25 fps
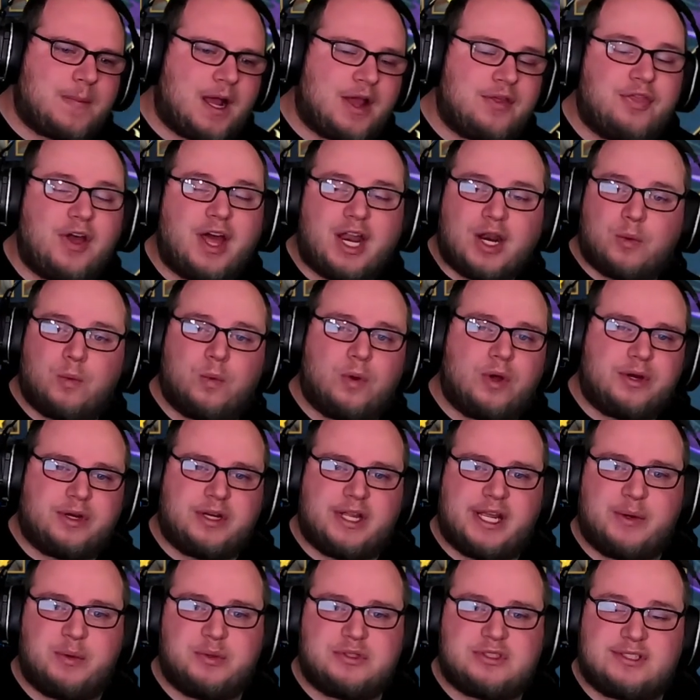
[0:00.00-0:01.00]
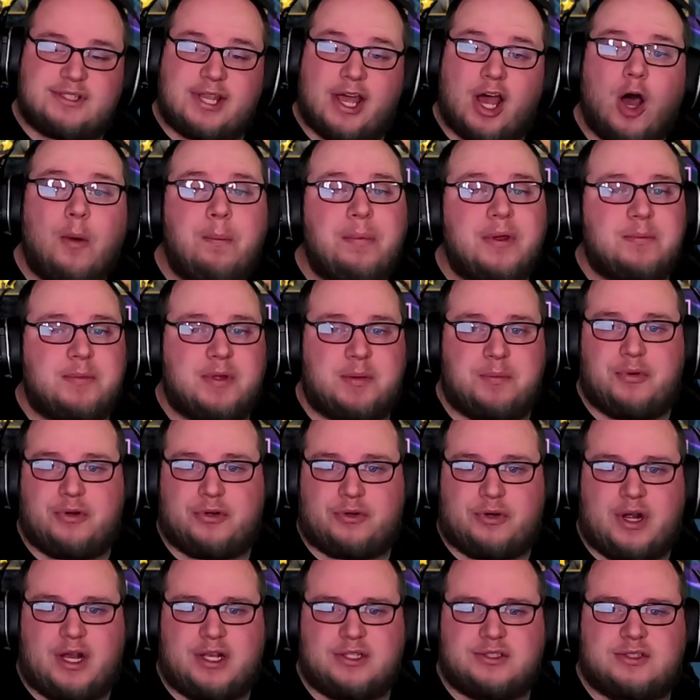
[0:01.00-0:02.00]
thought it would, and which is helping me
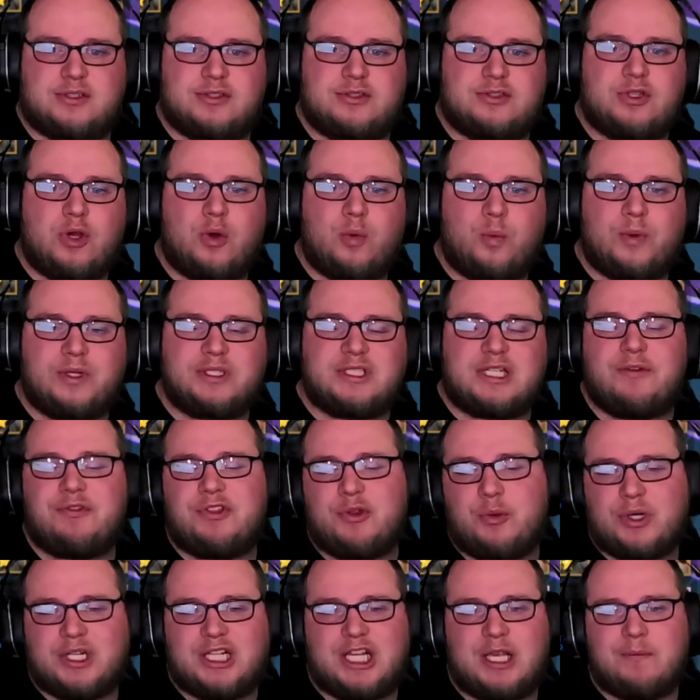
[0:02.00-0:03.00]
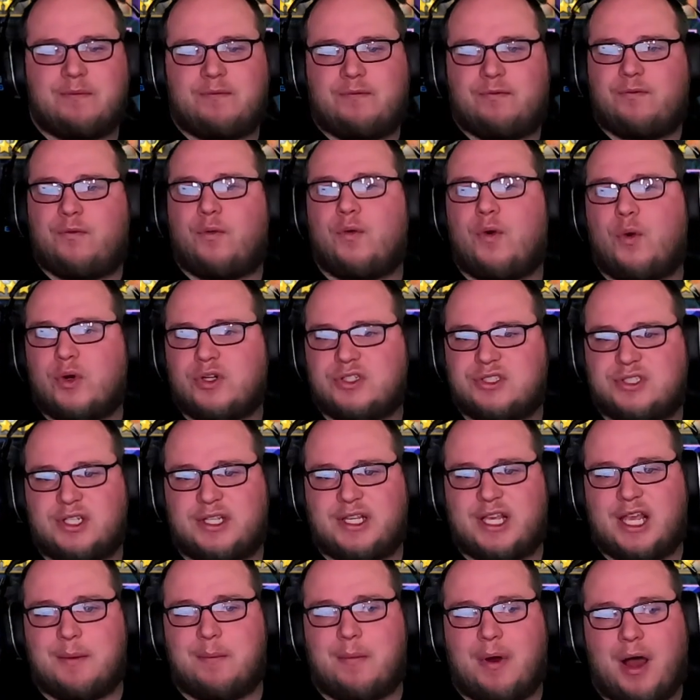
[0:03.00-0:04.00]
progress. So we definitely want to keep
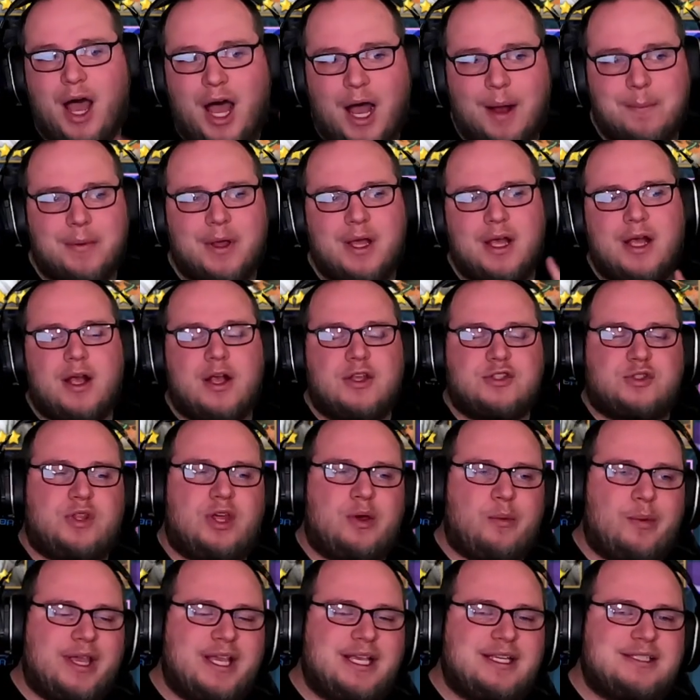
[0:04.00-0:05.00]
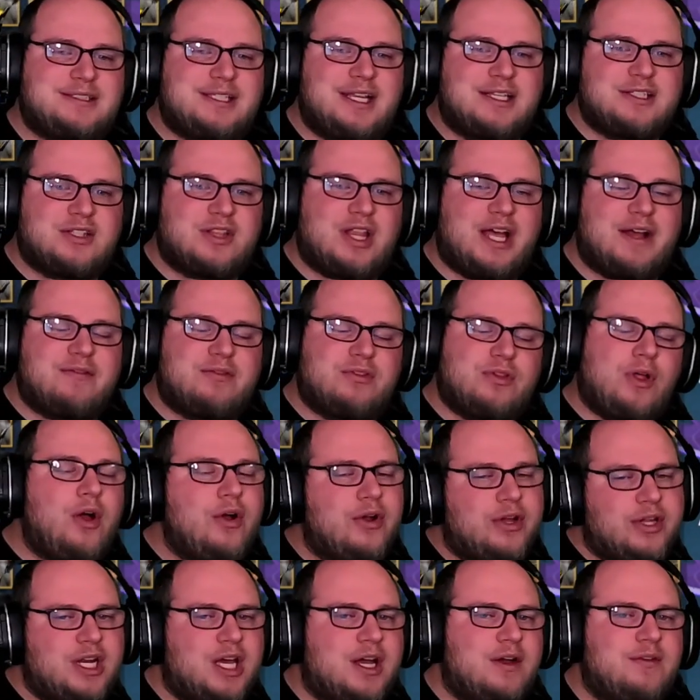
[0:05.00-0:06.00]
forcing him up, so that way he stays alive
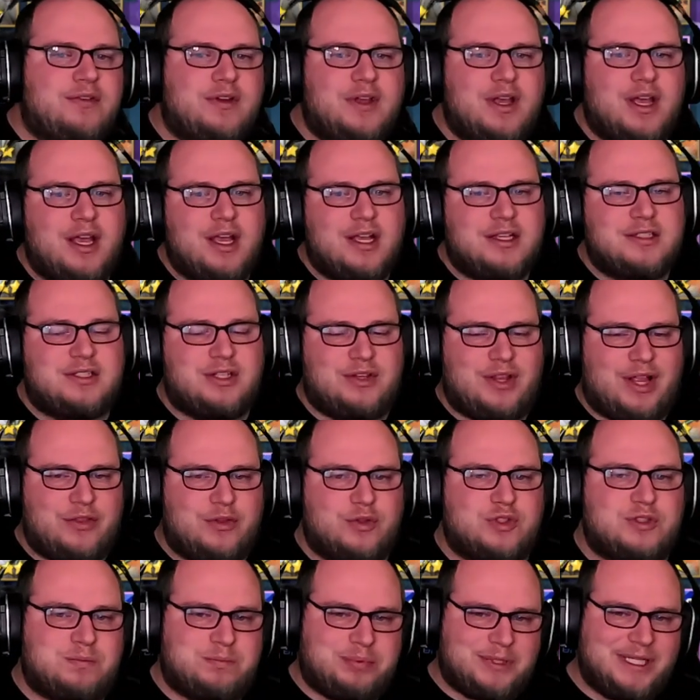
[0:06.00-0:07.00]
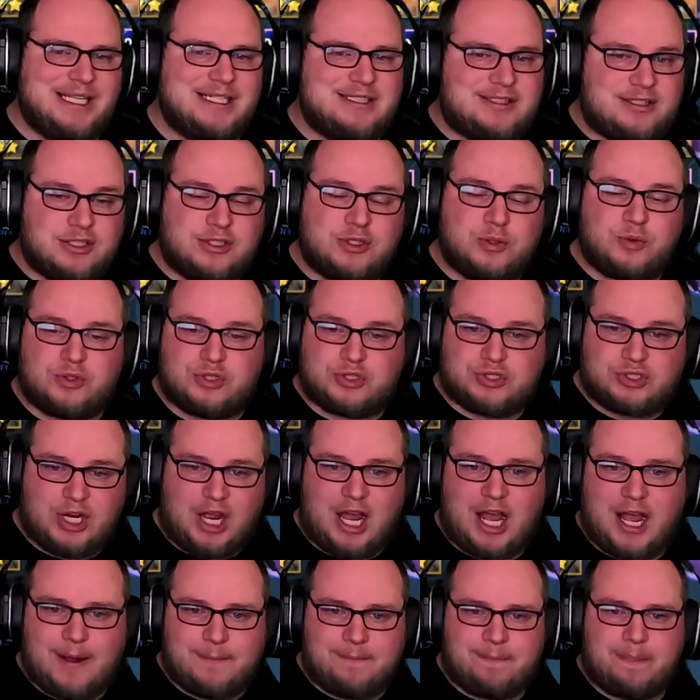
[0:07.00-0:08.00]
long enough to allow those bleeds to do their
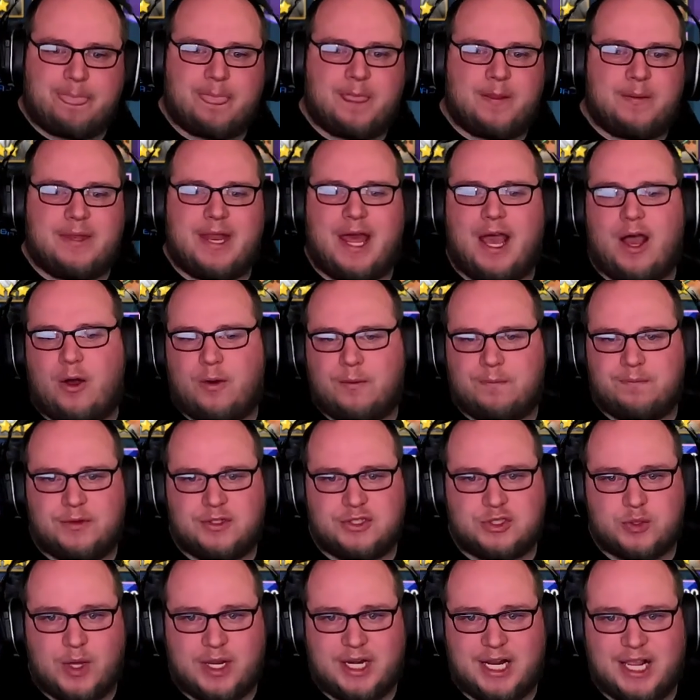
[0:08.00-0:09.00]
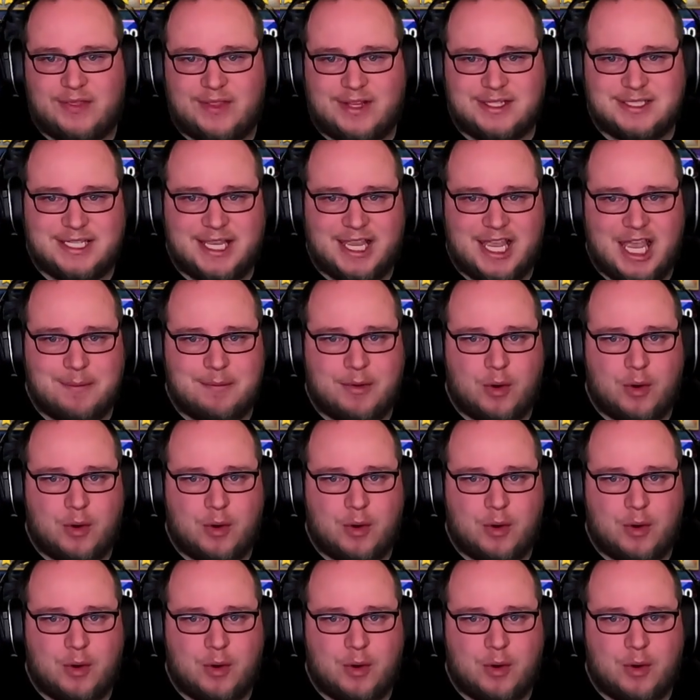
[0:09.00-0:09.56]
job. Now let's go ahead and let's get him